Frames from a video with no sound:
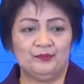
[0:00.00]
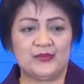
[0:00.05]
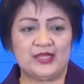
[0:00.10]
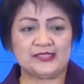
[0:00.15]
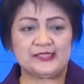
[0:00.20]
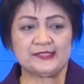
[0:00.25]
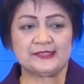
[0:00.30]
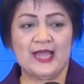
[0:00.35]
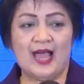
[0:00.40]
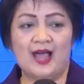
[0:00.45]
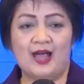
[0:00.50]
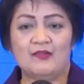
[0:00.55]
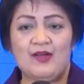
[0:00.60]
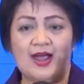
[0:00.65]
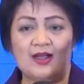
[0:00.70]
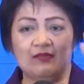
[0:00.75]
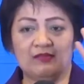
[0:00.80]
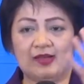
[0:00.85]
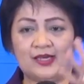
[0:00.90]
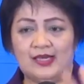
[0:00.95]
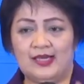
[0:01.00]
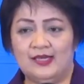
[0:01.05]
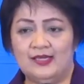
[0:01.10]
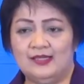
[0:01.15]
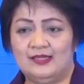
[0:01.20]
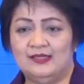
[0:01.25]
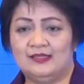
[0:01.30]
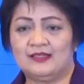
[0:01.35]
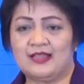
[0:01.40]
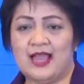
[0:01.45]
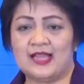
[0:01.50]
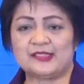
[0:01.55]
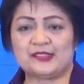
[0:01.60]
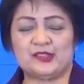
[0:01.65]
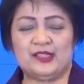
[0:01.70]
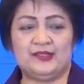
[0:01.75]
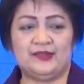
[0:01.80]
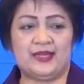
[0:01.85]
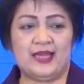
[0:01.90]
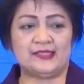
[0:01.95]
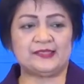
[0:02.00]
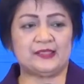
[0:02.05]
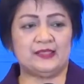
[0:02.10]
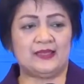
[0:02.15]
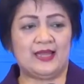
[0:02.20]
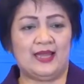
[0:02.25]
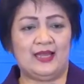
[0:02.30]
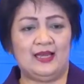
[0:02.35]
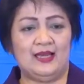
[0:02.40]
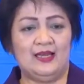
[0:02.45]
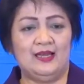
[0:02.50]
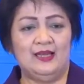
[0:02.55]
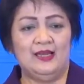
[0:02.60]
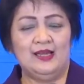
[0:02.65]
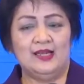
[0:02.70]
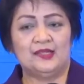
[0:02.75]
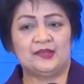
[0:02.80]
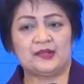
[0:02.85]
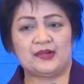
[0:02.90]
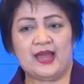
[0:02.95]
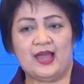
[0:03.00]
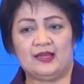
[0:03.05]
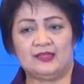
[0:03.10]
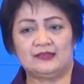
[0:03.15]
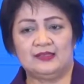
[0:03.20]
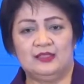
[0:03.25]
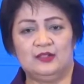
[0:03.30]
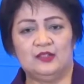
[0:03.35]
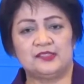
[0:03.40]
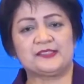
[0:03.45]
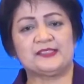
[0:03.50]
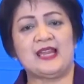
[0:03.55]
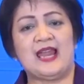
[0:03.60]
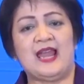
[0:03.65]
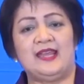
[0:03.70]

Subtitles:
This is how our gastrointestinal tract looks